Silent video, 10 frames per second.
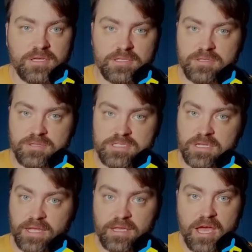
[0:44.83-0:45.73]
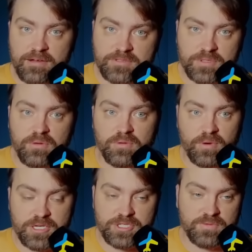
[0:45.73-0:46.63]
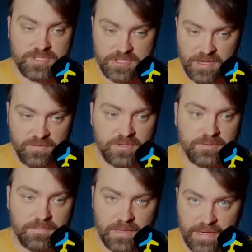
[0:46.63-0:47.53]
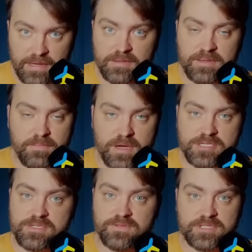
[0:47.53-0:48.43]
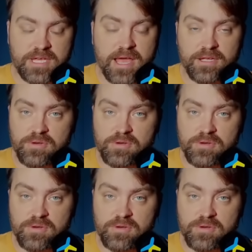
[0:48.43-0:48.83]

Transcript: It looks like, after all, Russia was definitely planning the massive attack